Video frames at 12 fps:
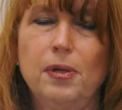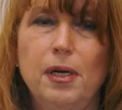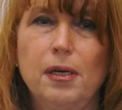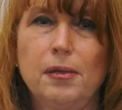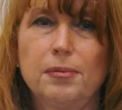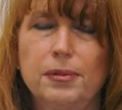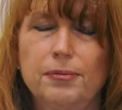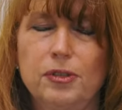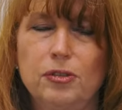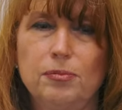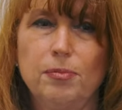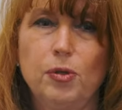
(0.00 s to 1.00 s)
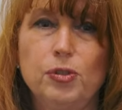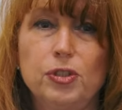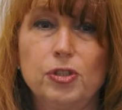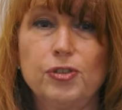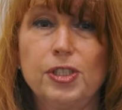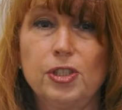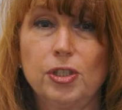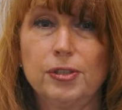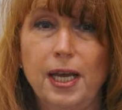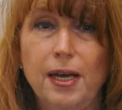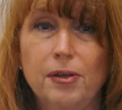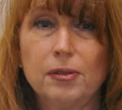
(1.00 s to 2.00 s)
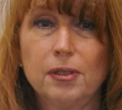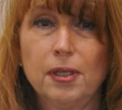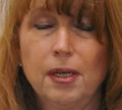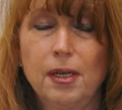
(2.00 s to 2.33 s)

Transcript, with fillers: um, Mohs surgery turned out.